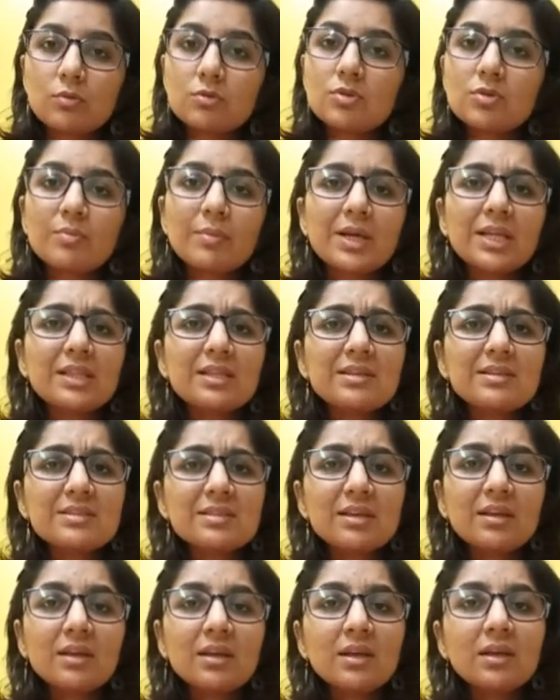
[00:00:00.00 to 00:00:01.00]
So by this
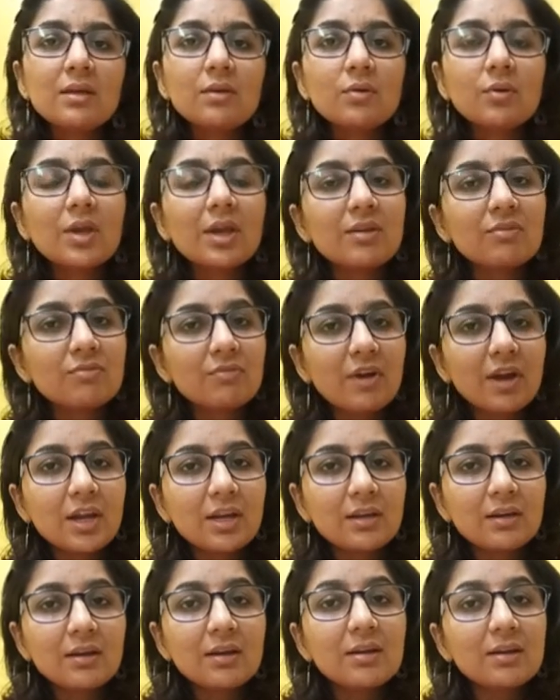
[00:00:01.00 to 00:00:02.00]
you can
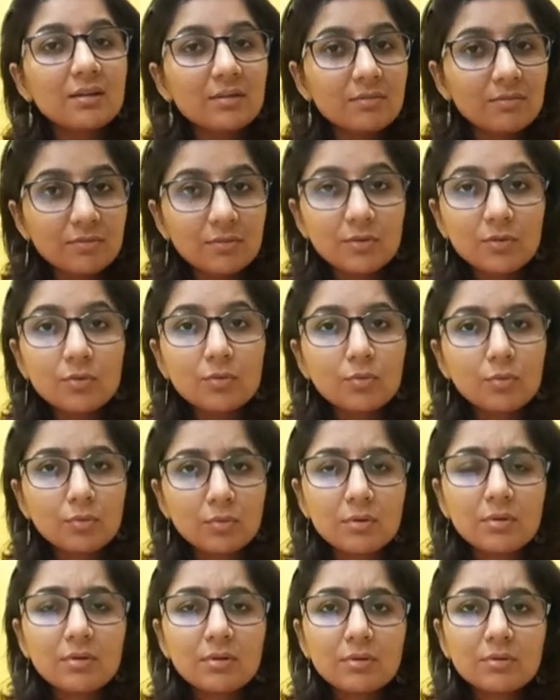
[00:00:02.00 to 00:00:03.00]
find,
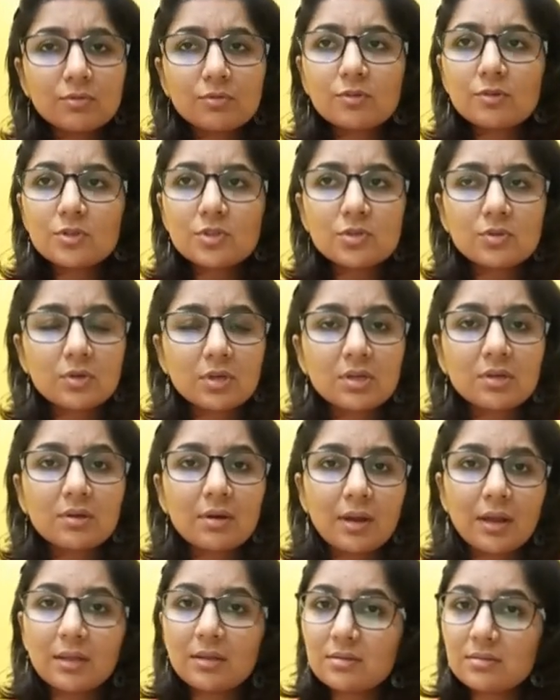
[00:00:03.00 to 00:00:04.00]
you can
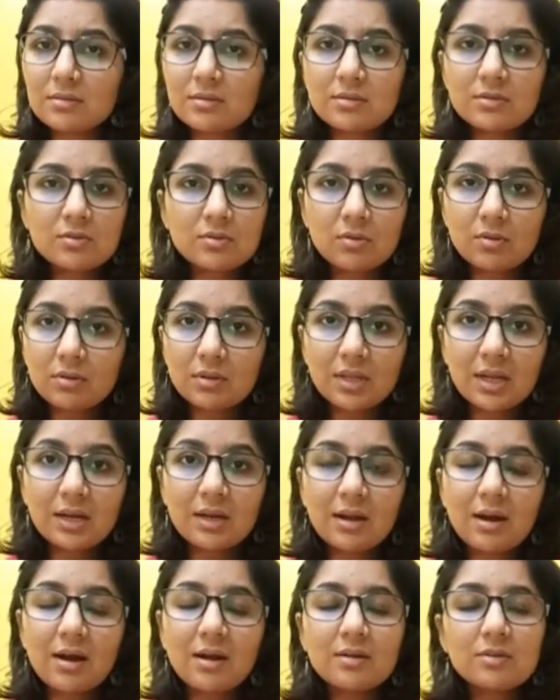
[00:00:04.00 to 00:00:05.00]
try this, it is not
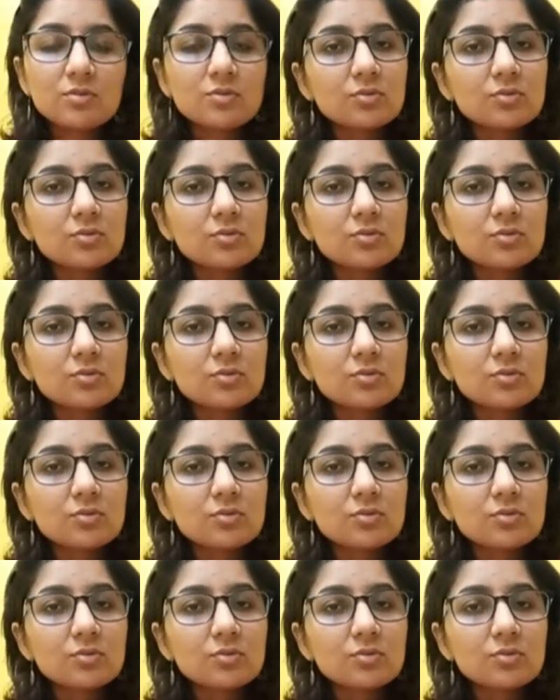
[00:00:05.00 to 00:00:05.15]
that hard.